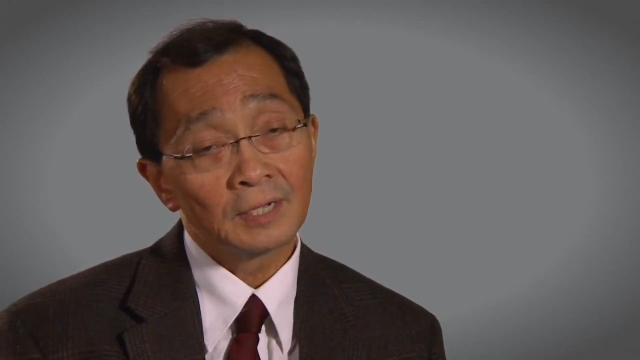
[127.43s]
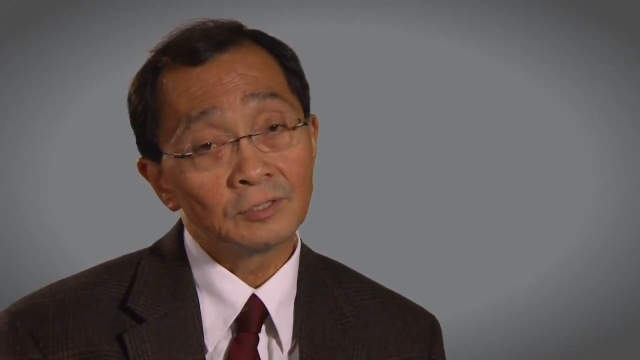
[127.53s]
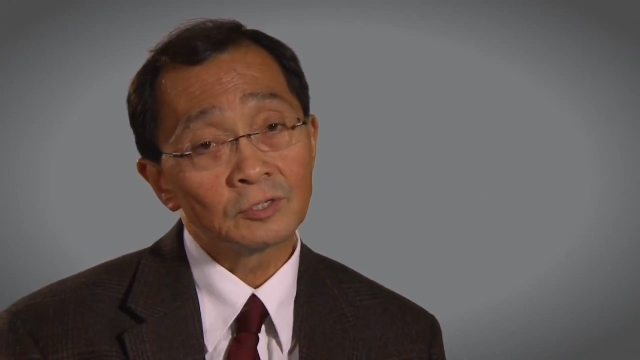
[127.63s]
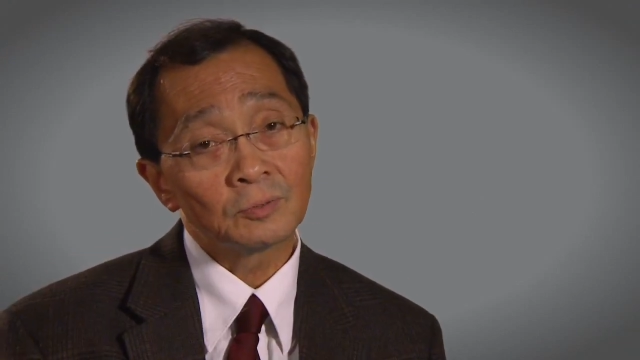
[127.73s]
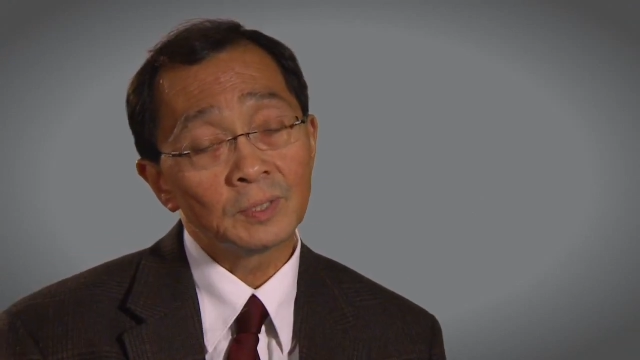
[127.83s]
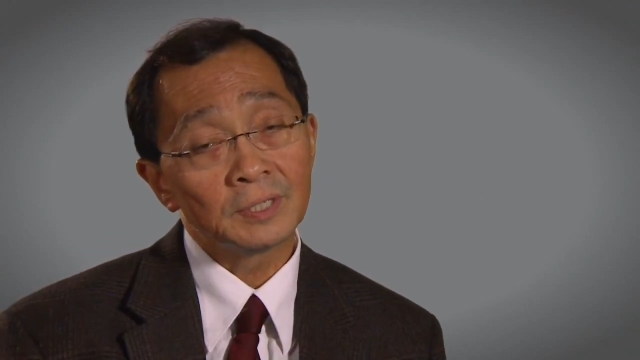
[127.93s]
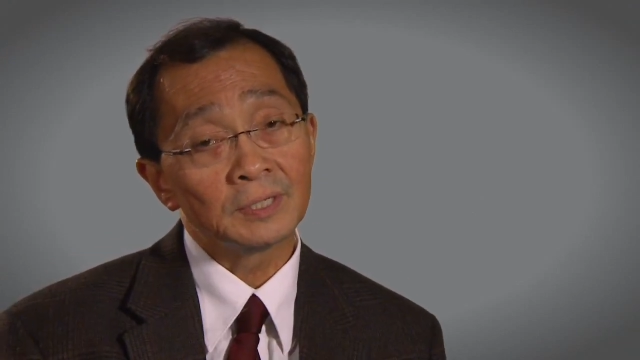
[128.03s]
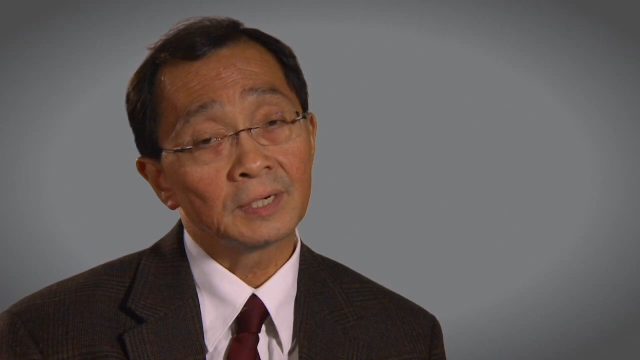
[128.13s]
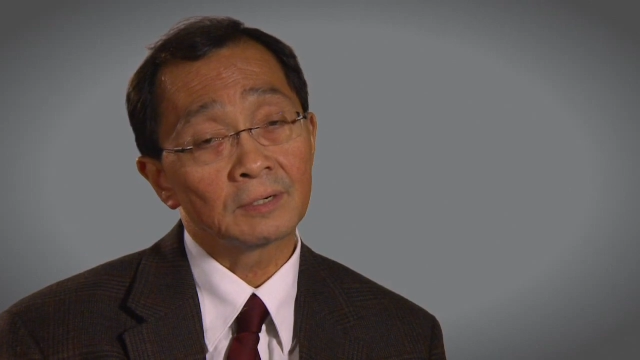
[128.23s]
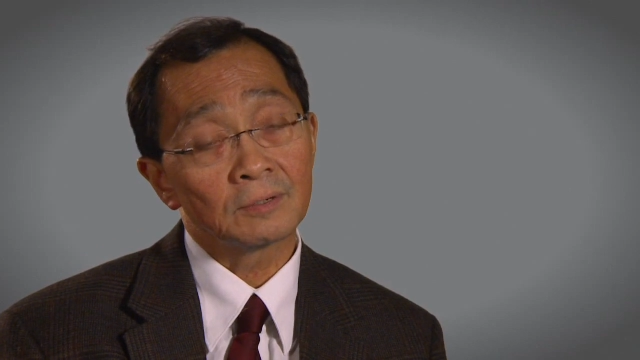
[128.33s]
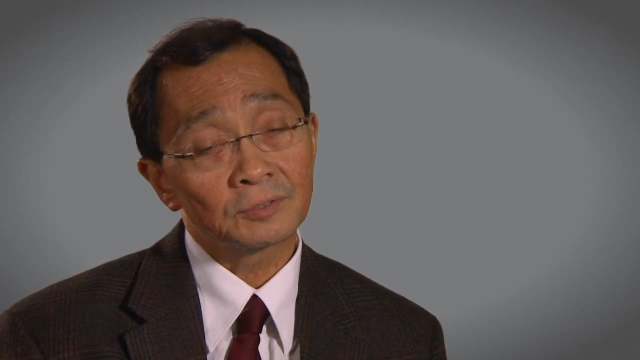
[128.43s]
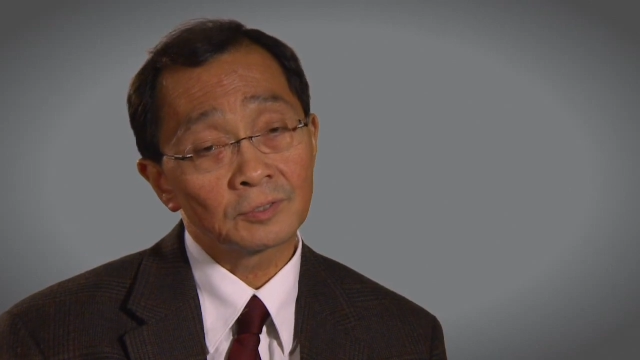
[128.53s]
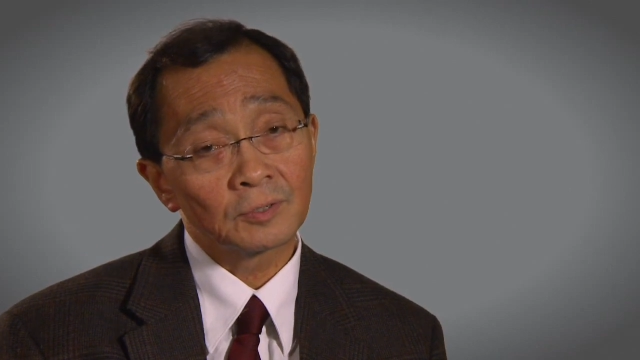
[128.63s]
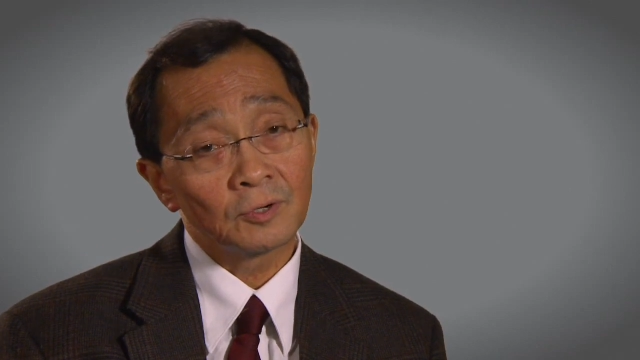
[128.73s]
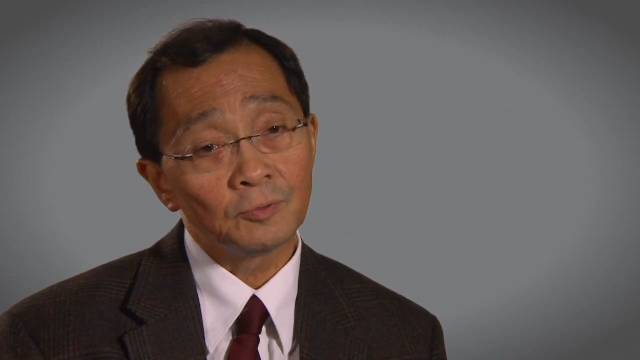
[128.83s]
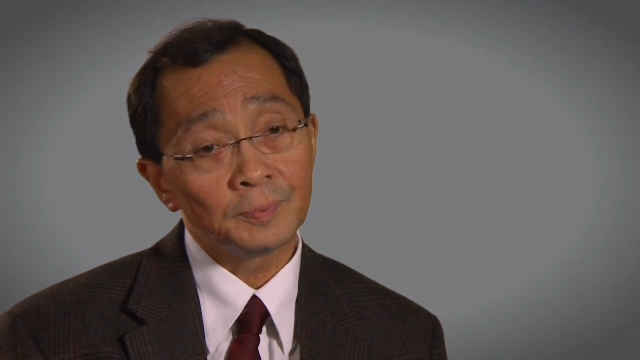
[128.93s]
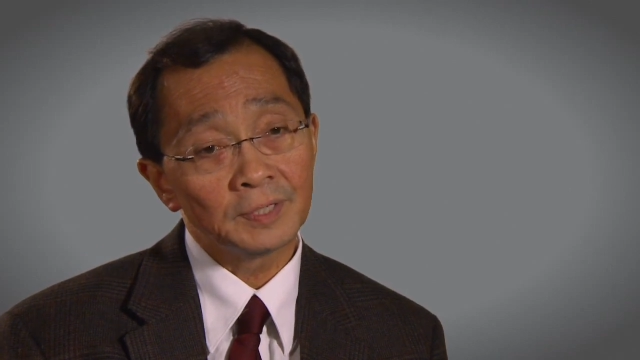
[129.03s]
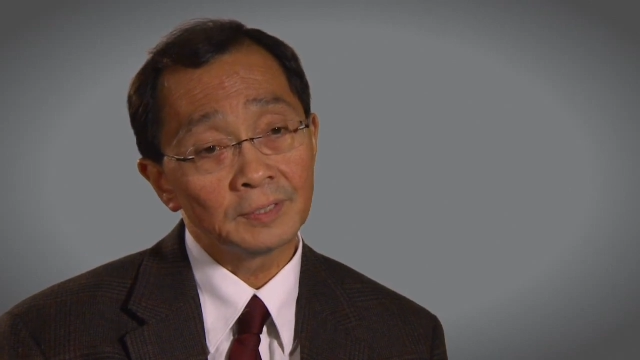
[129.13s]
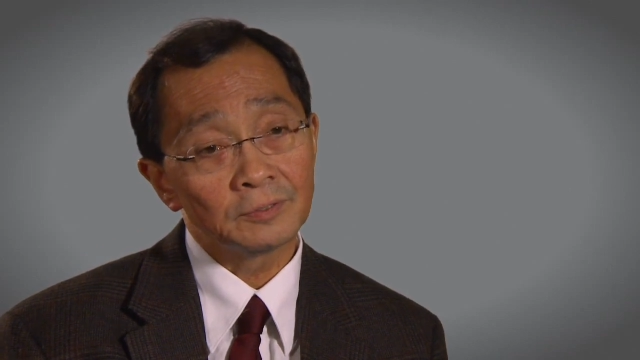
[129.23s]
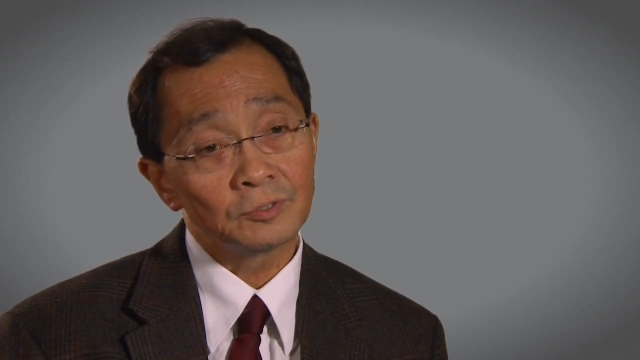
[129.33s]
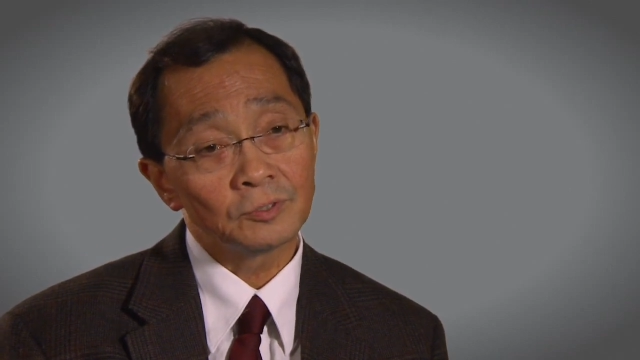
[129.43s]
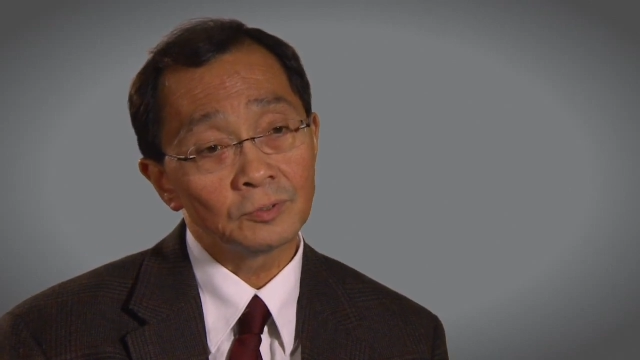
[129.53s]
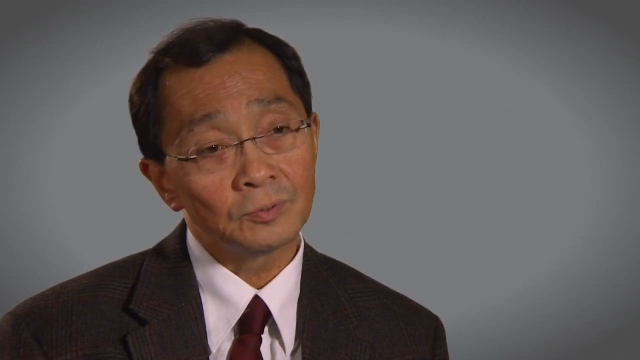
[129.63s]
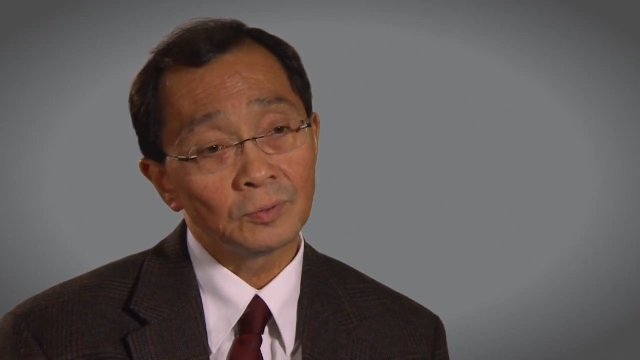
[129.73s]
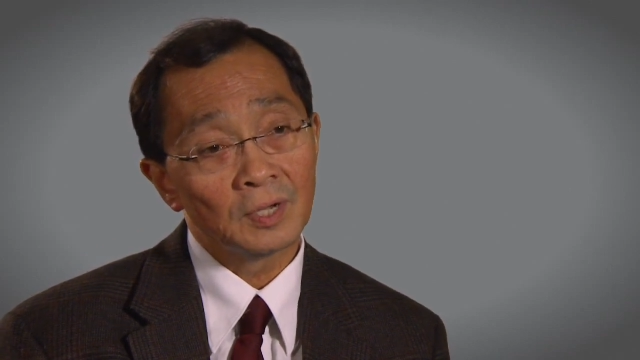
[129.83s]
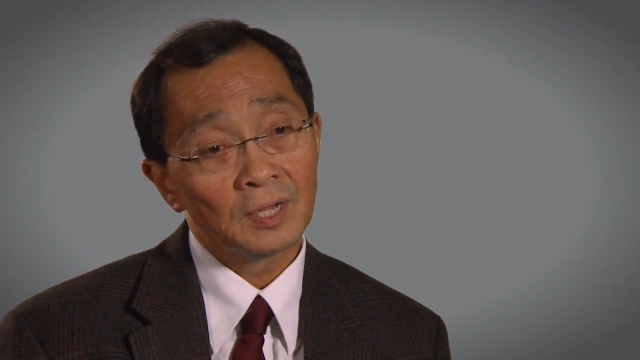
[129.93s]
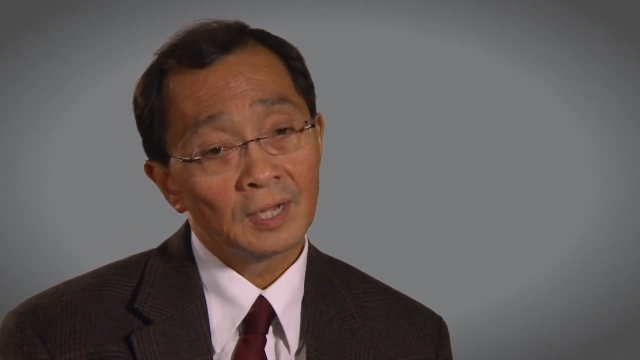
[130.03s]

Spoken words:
And so we are also hoping to